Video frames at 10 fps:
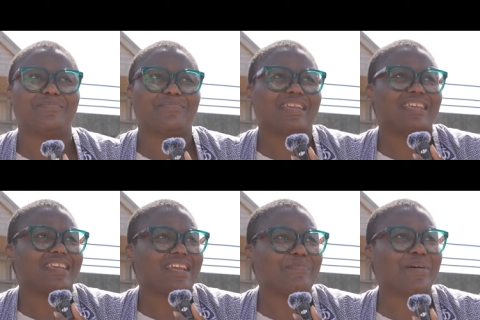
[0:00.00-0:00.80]
But he
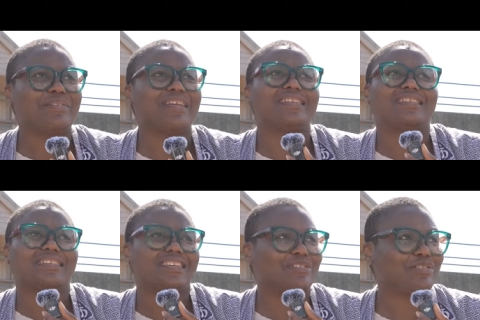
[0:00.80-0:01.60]
came out that
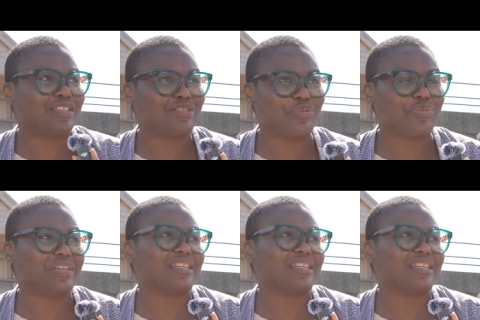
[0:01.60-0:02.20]
he doesn't know.